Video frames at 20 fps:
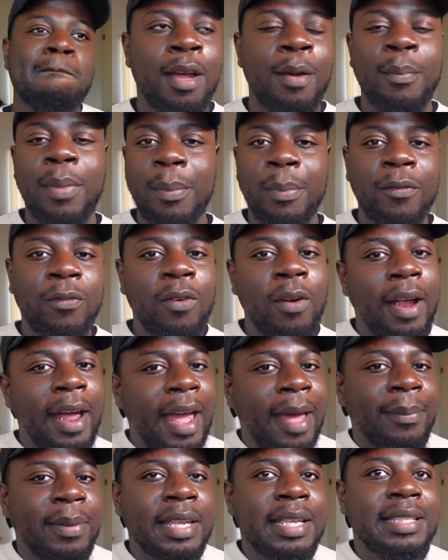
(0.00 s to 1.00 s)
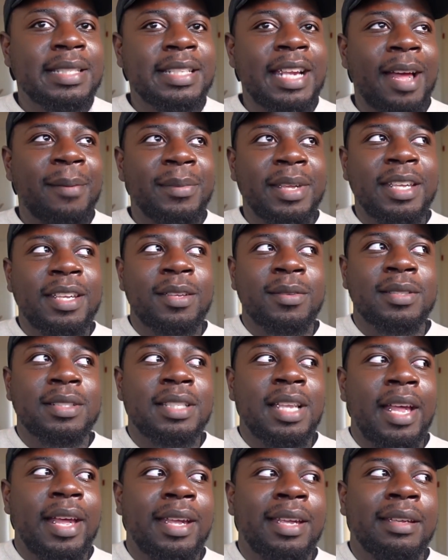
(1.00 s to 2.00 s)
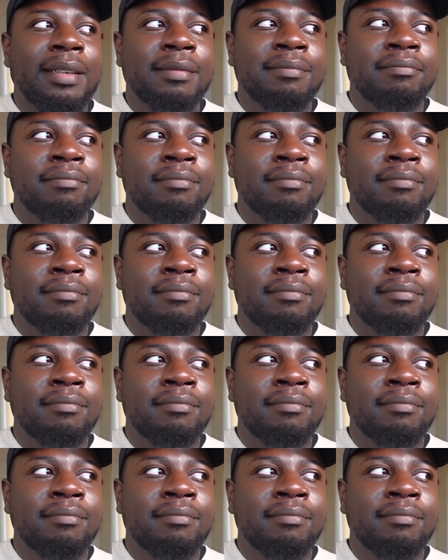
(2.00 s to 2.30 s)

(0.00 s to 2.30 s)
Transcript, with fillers: but before it happened, he stopped me. He was like,